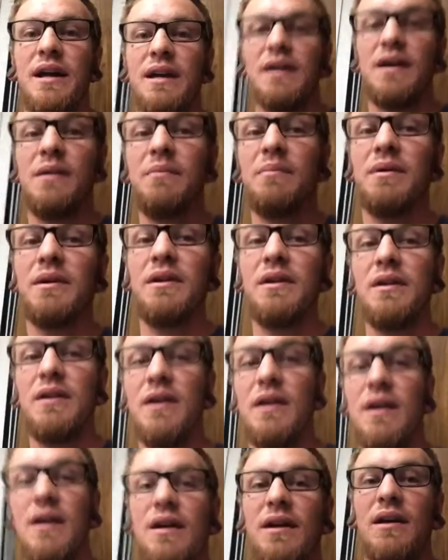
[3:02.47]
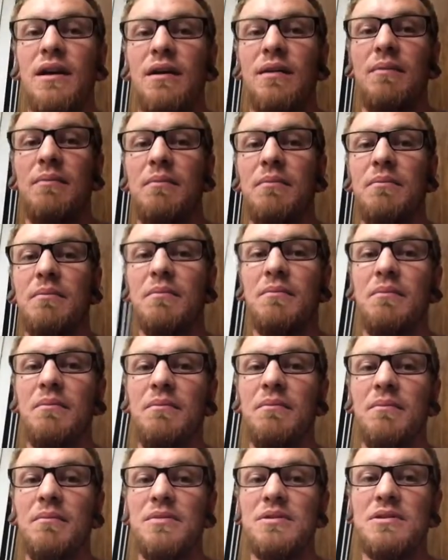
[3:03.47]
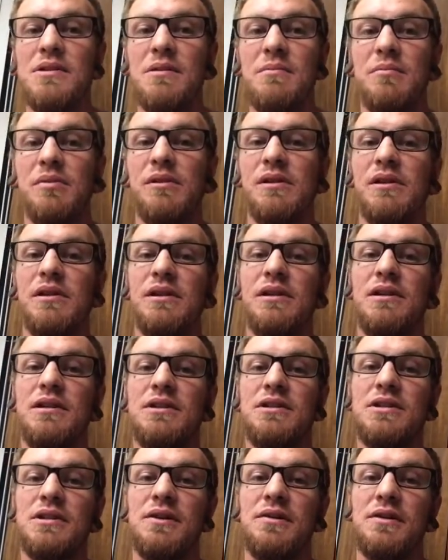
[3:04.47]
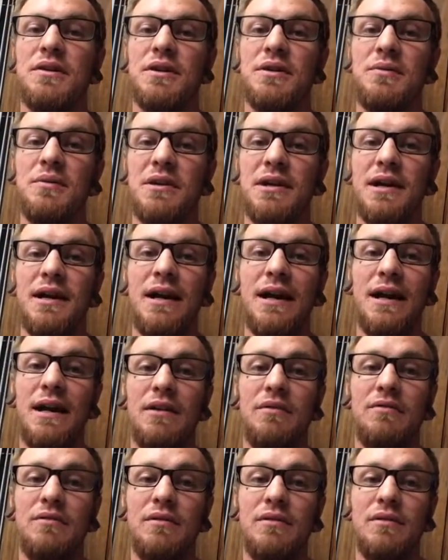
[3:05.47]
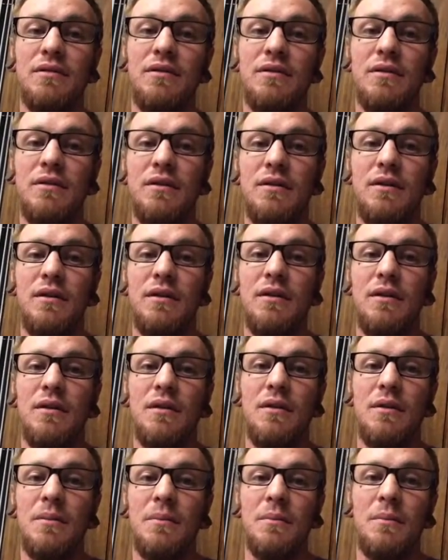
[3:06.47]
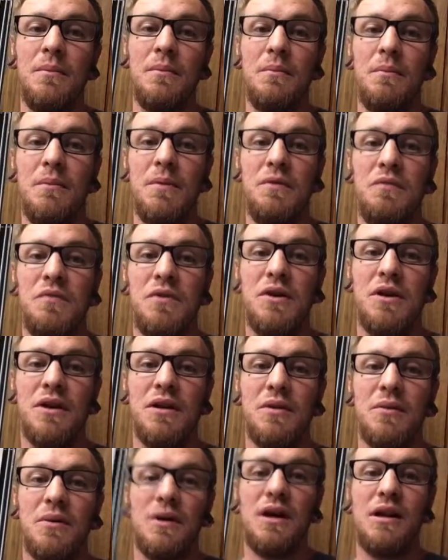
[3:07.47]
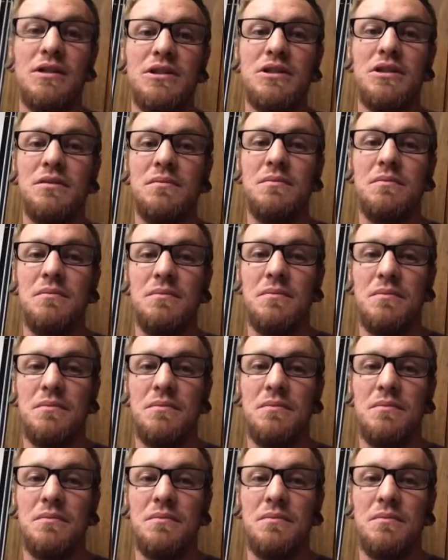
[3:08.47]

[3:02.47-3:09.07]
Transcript: a company. I'm simply showing you what I have. If you care to watch,